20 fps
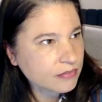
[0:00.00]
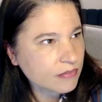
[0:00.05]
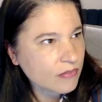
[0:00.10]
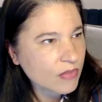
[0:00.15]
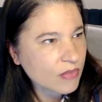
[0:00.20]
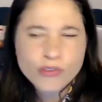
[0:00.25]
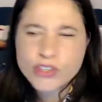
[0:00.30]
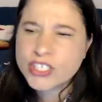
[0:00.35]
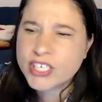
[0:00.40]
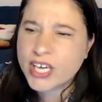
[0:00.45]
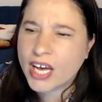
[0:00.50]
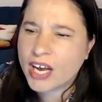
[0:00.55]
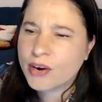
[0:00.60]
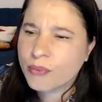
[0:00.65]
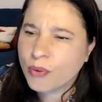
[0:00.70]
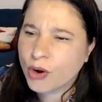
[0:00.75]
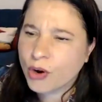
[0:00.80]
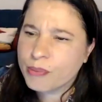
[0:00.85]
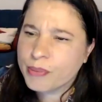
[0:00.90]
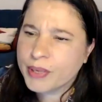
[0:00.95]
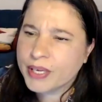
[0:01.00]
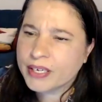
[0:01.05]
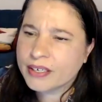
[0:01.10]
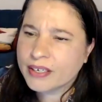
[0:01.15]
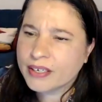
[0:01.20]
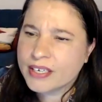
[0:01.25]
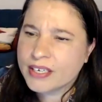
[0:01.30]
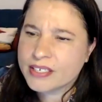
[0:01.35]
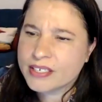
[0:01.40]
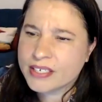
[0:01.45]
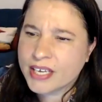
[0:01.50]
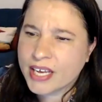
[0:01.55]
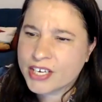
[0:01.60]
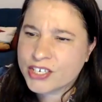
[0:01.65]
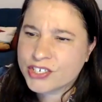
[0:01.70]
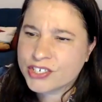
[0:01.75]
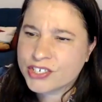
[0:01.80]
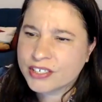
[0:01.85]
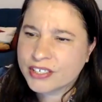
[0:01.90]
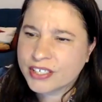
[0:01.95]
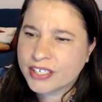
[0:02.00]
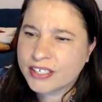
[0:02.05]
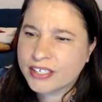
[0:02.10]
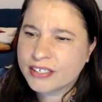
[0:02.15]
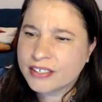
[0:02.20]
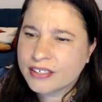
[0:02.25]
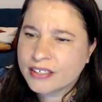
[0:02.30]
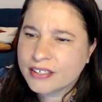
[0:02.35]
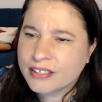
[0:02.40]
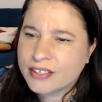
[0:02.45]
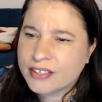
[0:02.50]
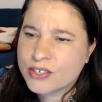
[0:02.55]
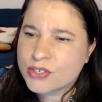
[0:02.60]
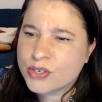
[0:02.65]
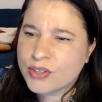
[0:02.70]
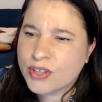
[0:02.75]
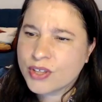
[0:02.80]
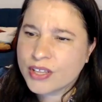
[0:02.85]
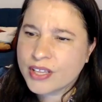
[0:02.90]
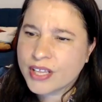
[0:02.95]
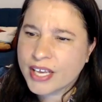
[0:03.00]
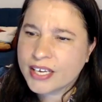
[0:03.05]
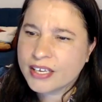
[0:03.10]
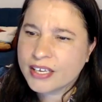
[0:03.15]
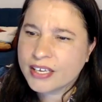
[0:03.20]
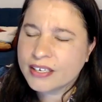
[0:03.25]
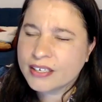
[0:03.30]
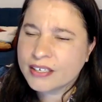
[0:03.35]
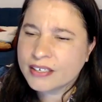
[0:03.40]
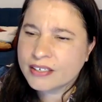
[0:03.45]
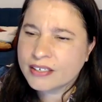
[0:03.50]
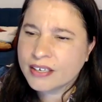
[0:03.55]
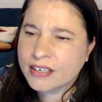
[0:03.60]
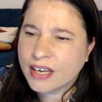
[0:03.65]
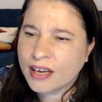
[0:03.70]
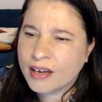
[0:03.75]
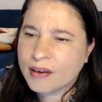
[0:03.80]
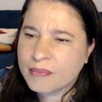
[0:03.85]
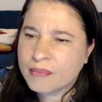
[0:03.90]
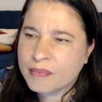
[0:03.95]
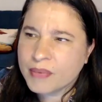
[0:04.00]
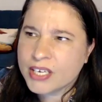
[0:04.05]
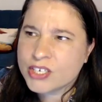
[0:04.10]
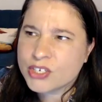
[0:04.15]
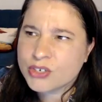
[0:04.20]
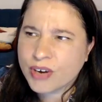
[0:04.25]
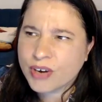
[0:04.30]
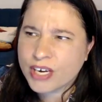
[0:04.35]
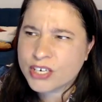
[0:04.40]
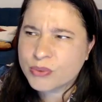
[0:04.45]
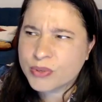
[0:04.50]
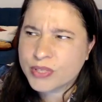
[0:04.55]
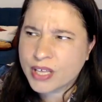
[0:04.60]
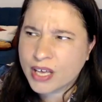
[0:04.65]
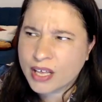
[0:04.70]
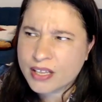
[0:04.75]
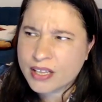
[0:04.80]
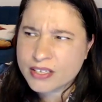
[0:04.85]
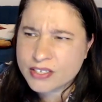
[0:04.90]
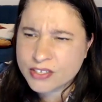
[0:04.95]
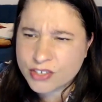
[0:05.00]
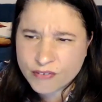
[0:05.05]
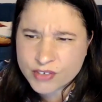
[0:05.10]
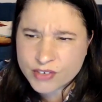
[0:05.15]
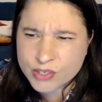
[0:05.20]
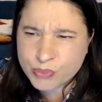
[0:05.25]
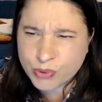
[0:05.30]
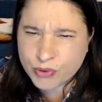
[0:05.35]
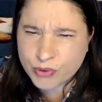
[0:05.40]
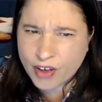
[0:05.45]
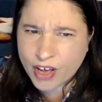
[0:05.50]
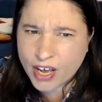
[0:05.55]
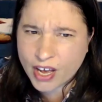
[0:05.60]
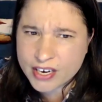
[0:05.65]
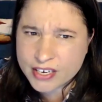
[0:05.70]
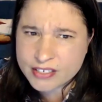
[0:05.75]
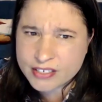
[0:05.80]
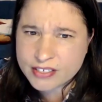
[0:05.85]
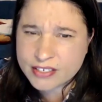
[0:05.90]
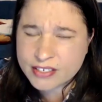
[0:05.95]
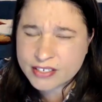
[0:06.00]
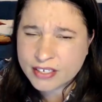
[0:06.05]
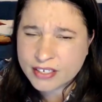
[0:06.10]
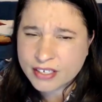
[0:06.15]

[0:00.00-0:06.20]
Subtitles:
for data roaming internationally so that they can interact with other service providers.